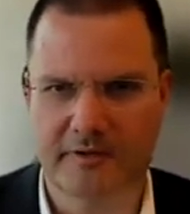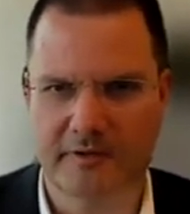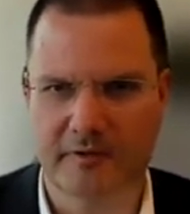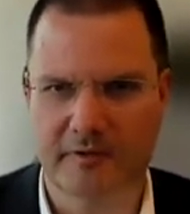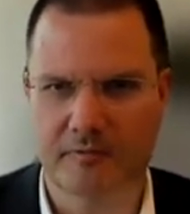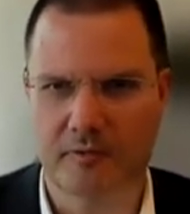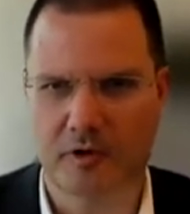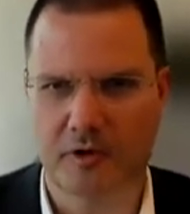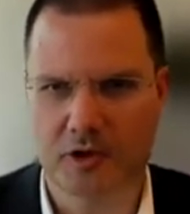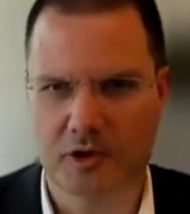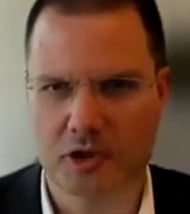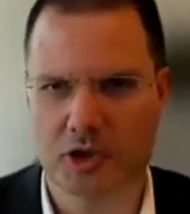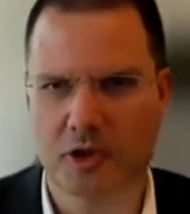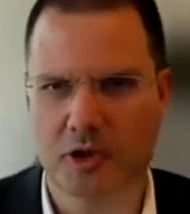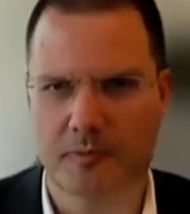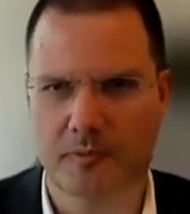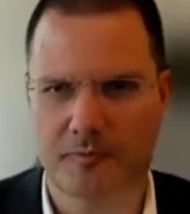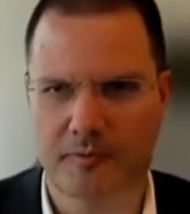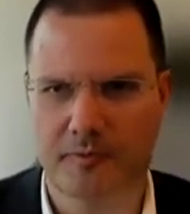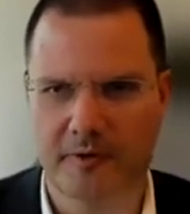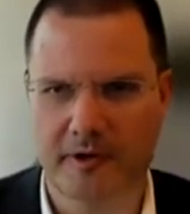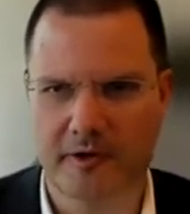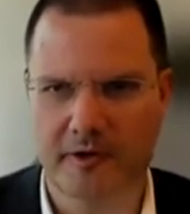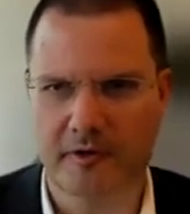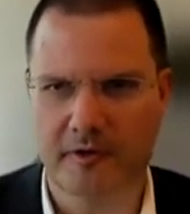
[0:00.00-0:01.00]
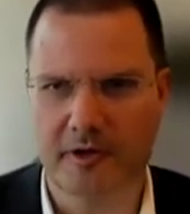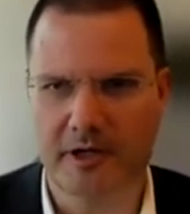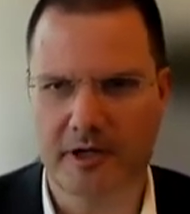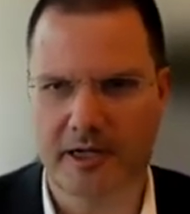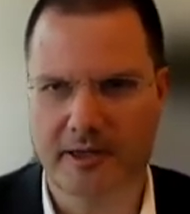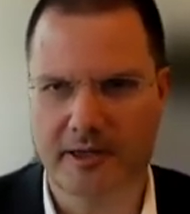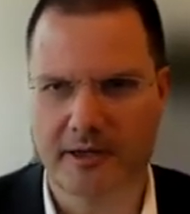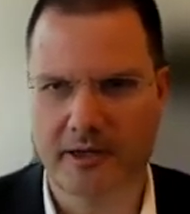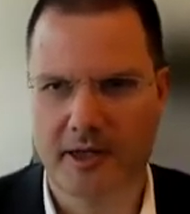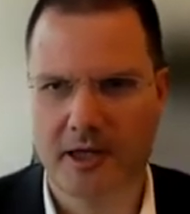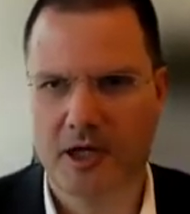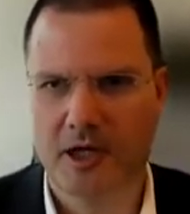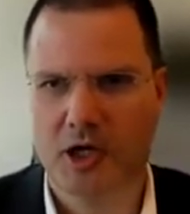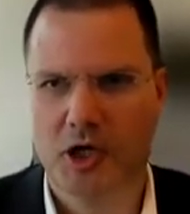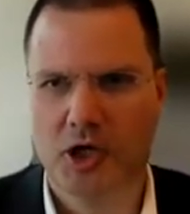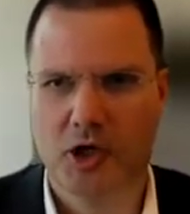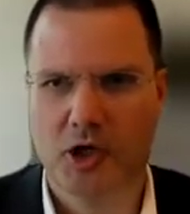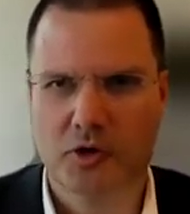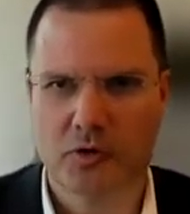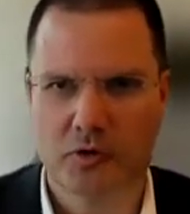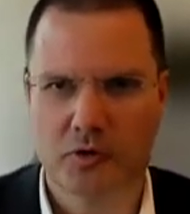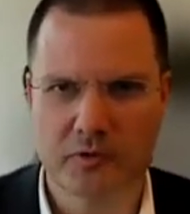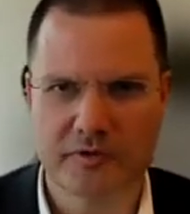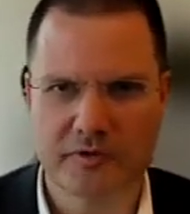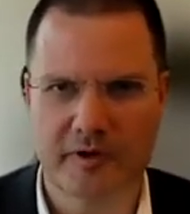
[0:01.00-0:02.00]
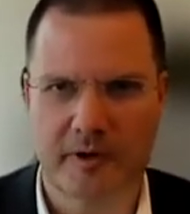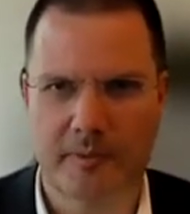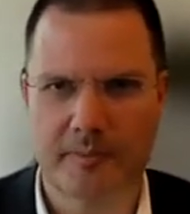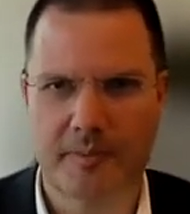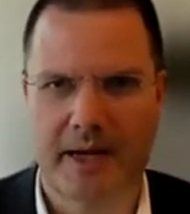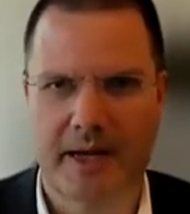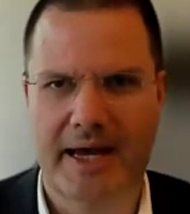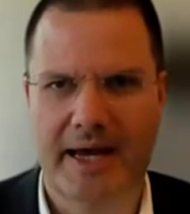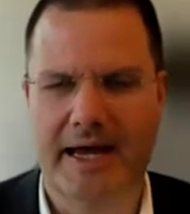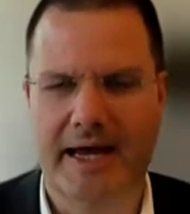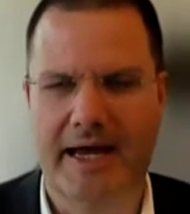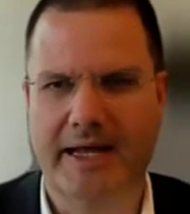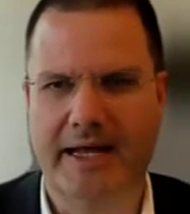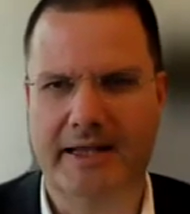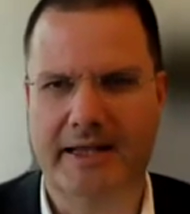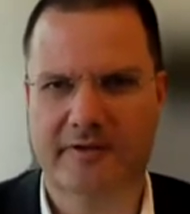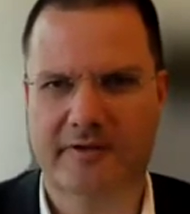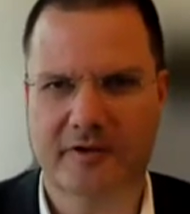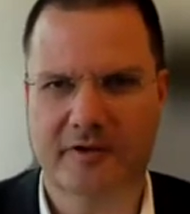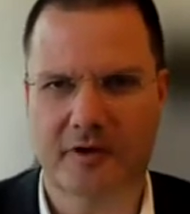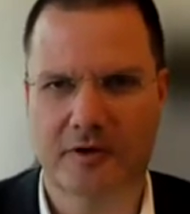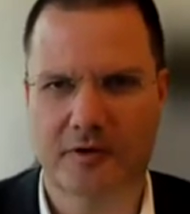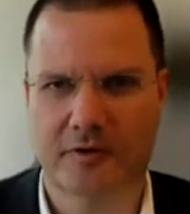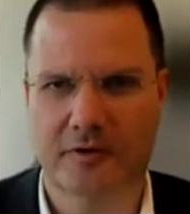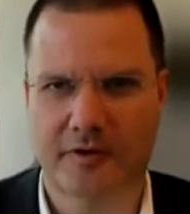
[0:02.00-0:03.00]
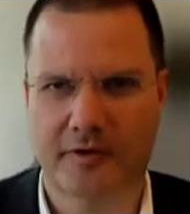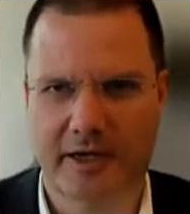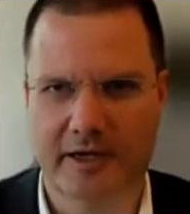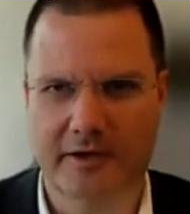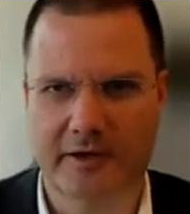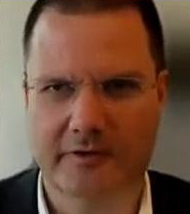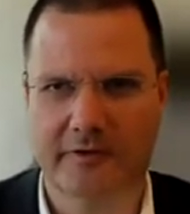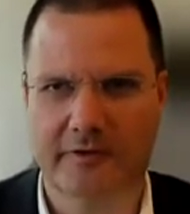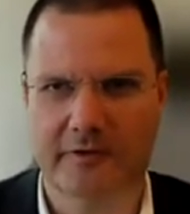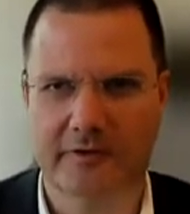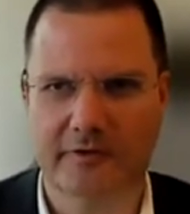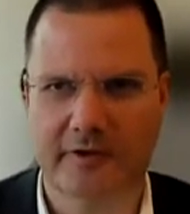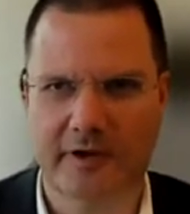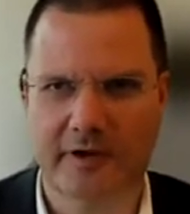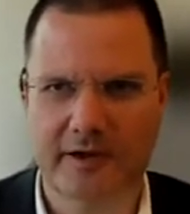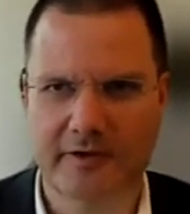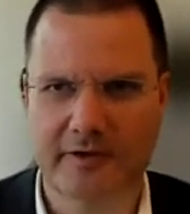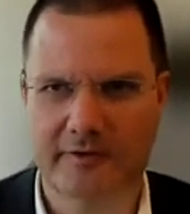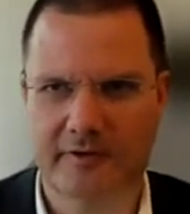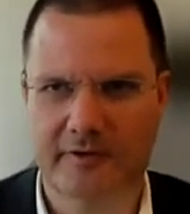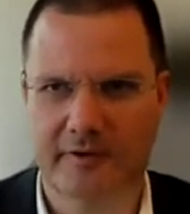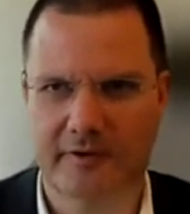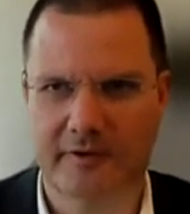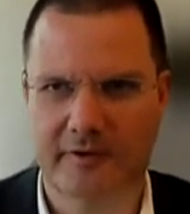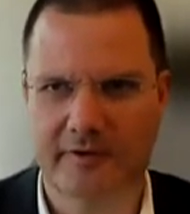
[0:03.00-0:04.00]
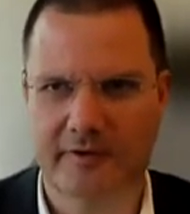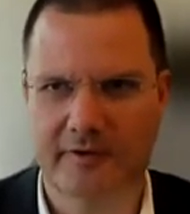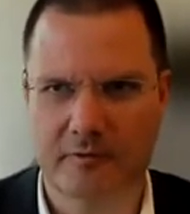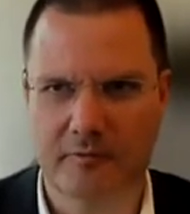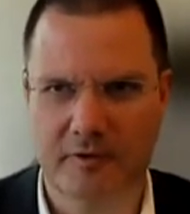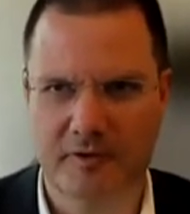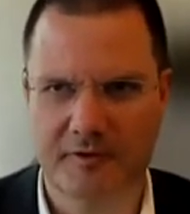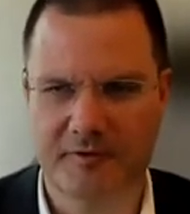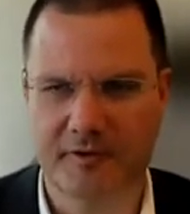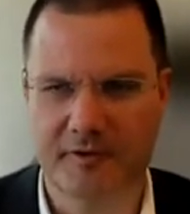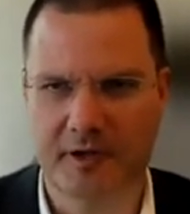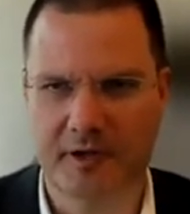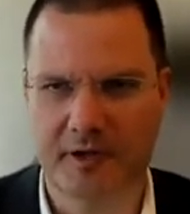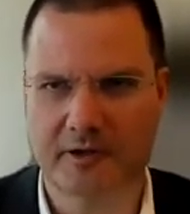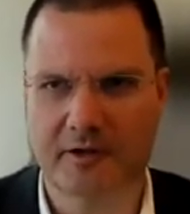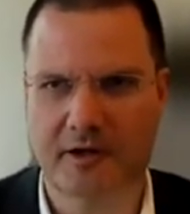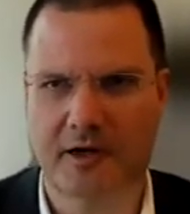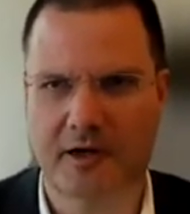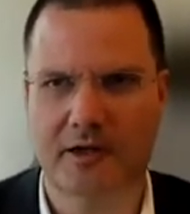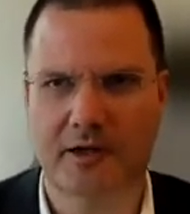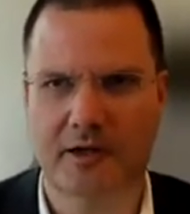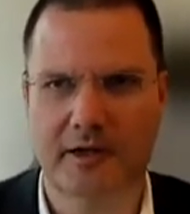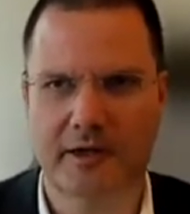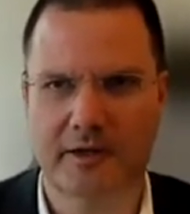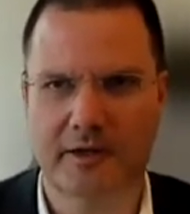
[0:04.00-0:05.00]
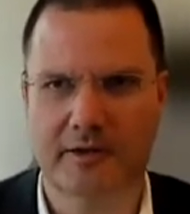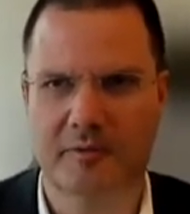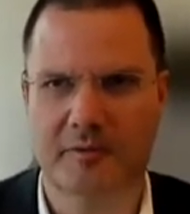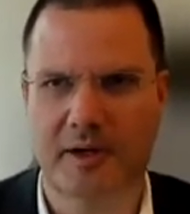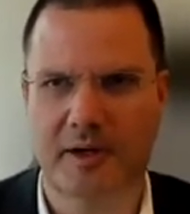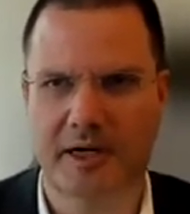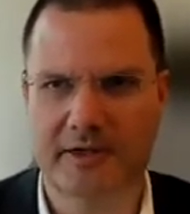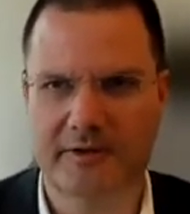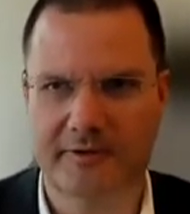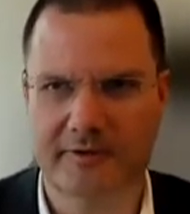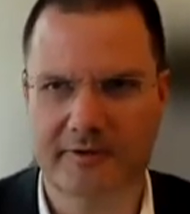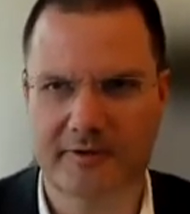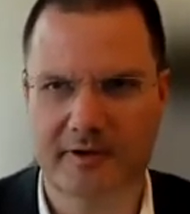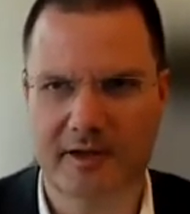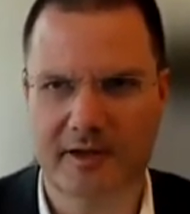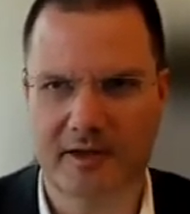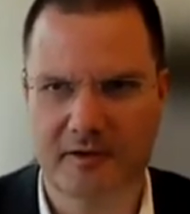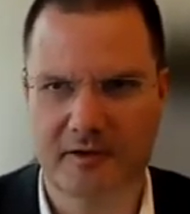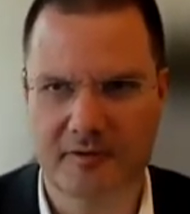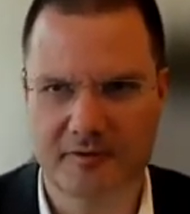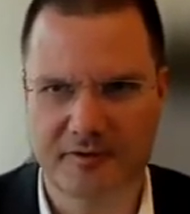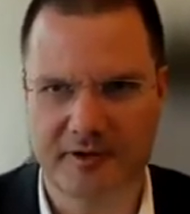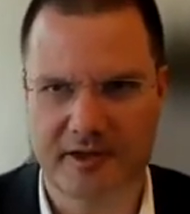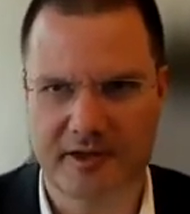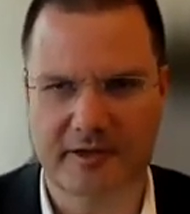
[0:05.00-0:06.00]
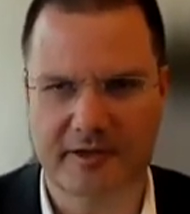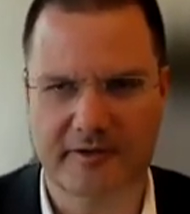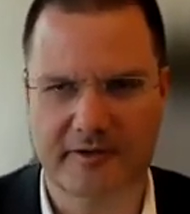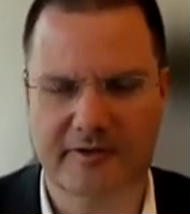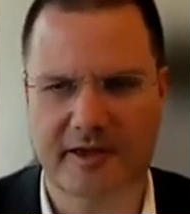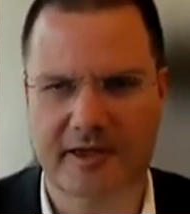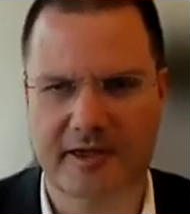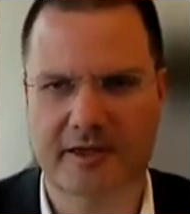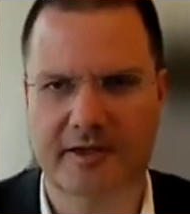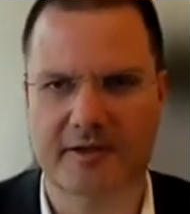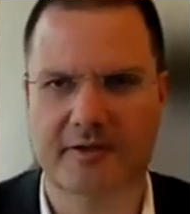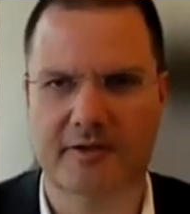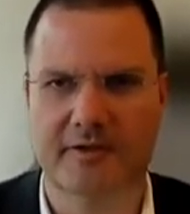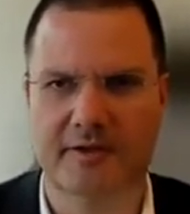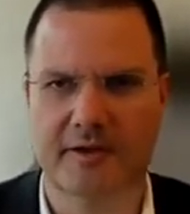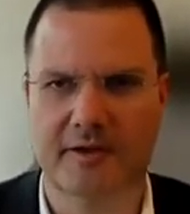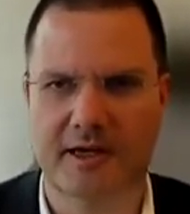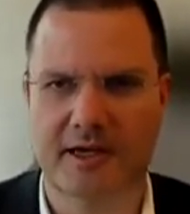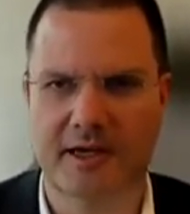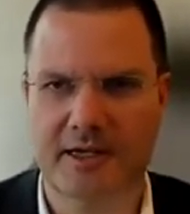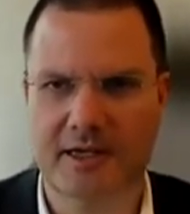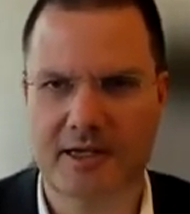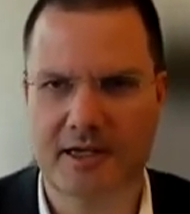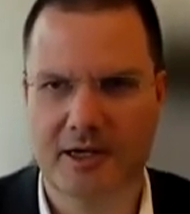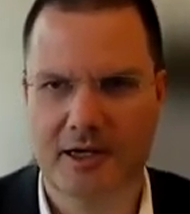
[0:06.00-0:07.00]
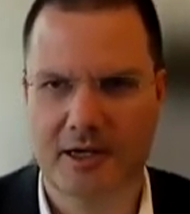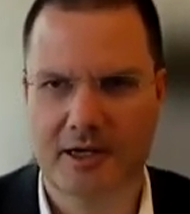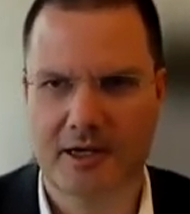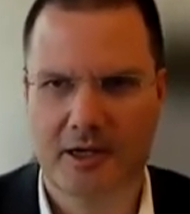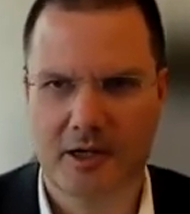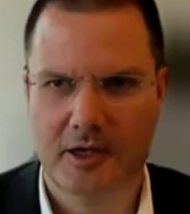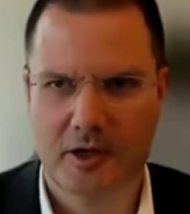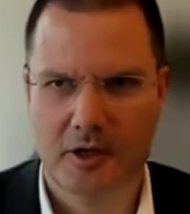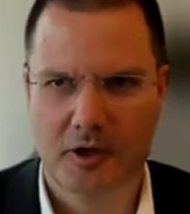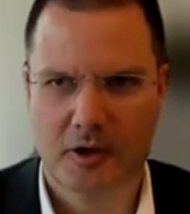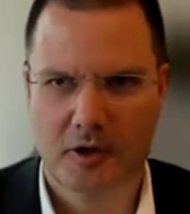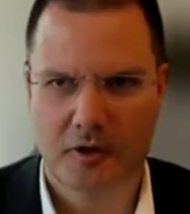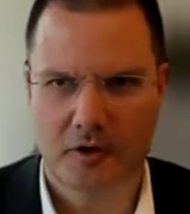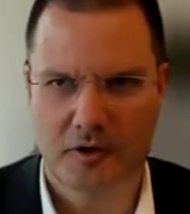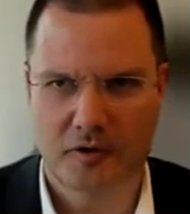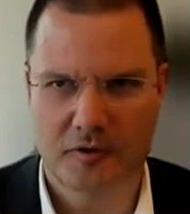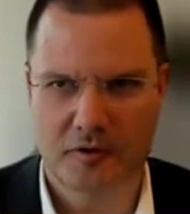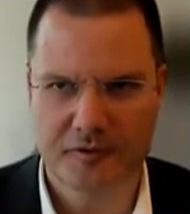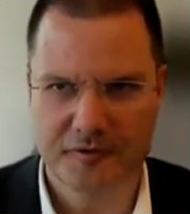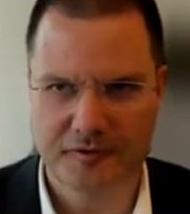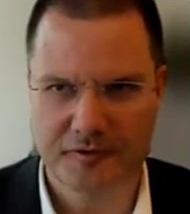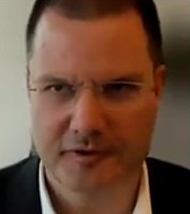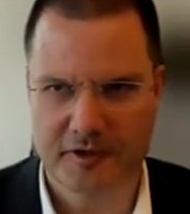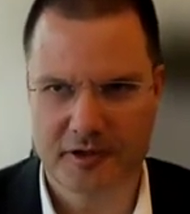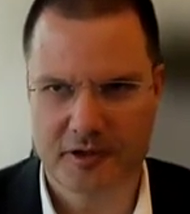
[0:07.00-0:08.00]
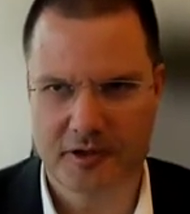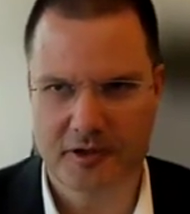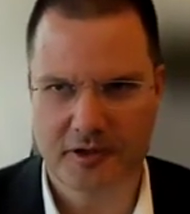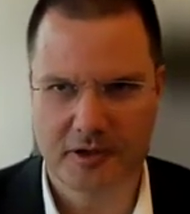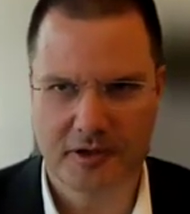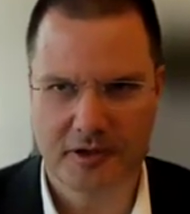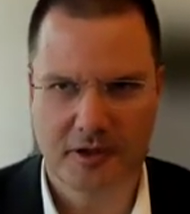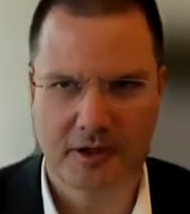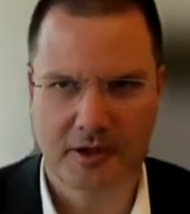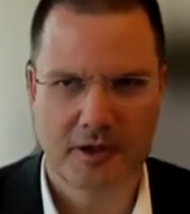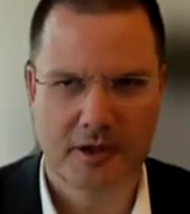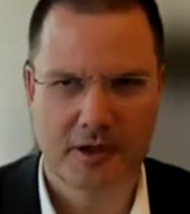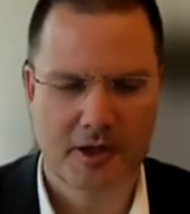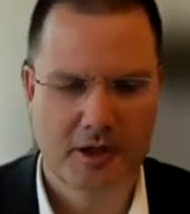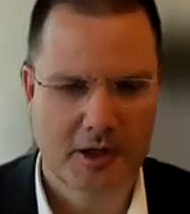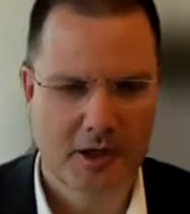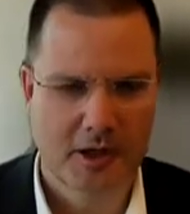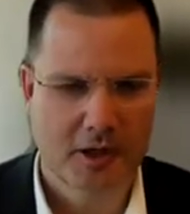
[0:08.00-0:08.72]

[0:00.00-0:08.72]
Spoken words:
It's a workshop where you can do some hands-on exercises with Natalia and myself at the second day of the